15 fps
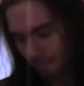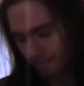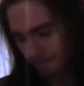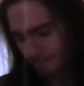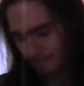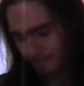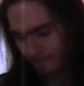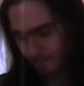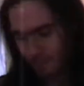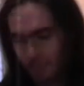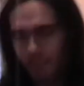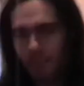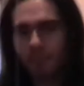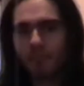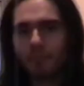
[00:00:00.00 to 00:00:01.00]

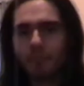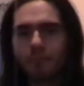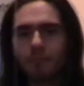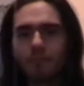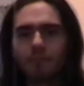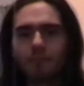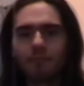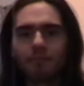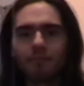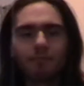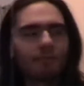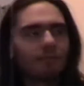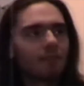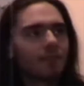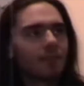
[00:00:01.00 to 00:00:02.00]

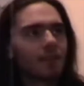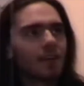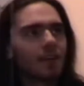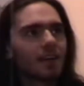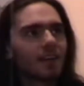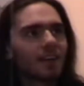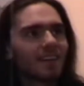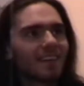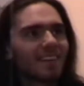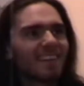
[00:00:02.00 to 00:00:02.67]
No one is speaking in this clip.